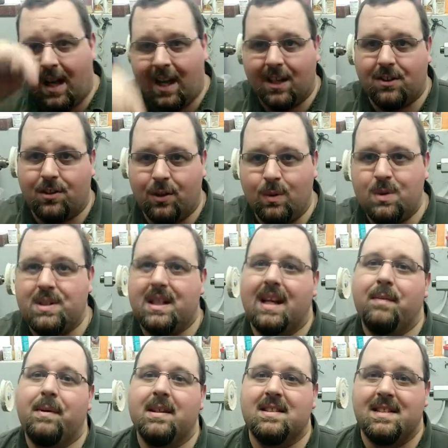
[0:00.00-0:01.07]
on
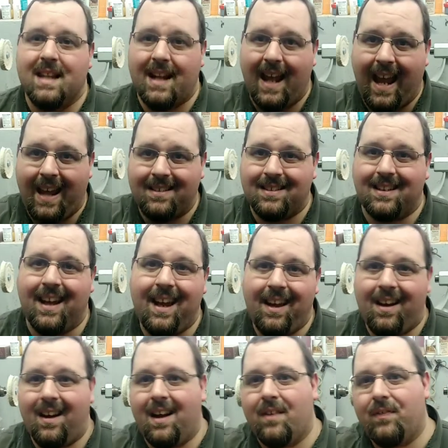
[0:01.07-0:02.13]
Tuesday, but instead I had the
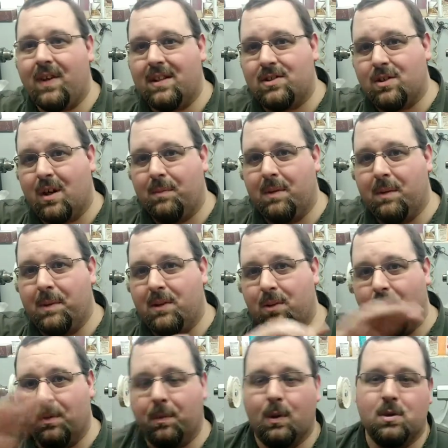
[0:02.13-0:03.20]
day off, and so I'm going to be
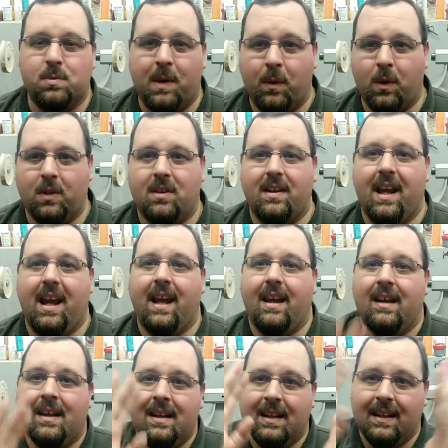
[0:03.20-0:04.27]
doing most of my work
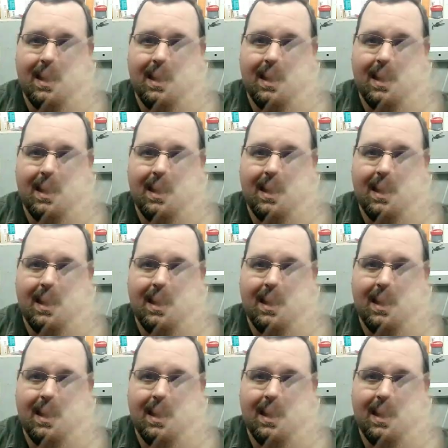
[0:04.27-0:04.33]
today,